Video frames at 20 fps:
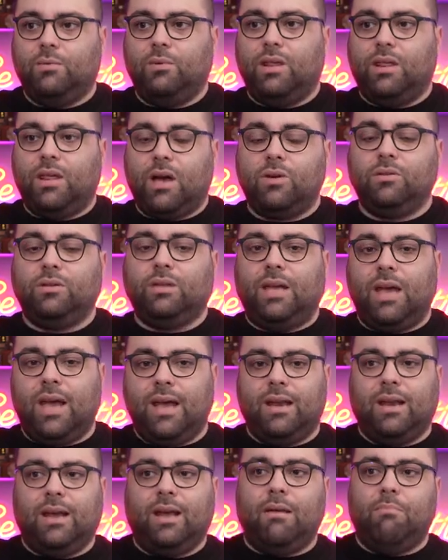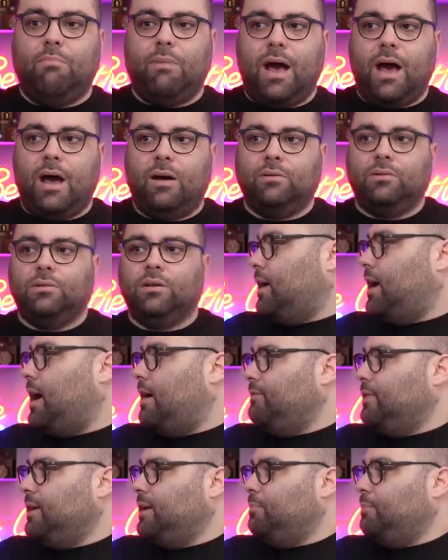without caring about
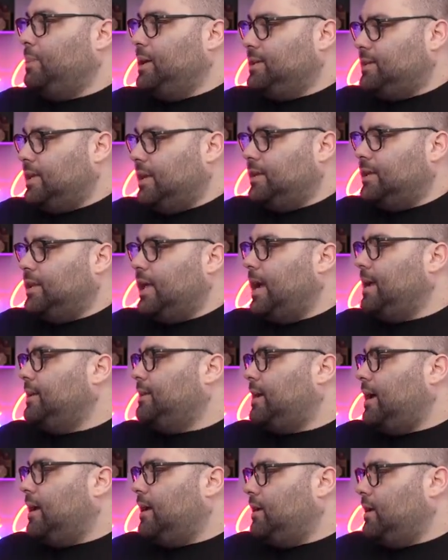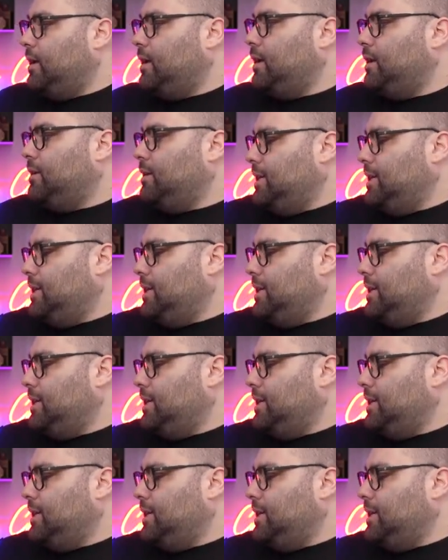having pixel data.